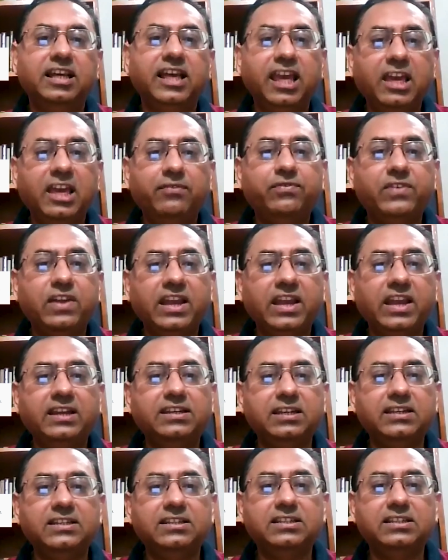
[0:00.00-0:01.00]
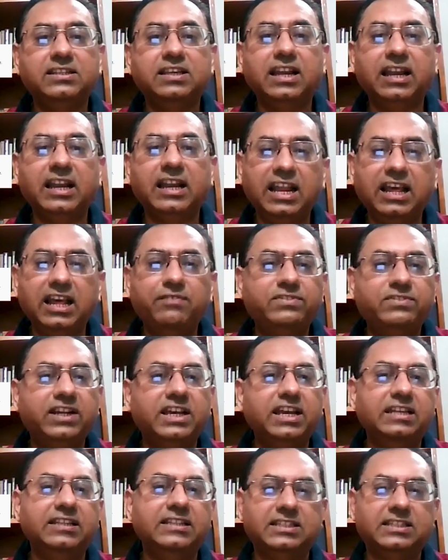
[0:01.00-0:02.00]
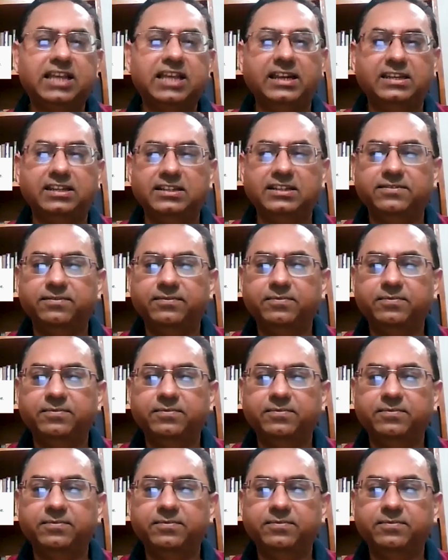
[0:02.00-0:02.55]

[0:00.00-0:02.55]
if it is left inside?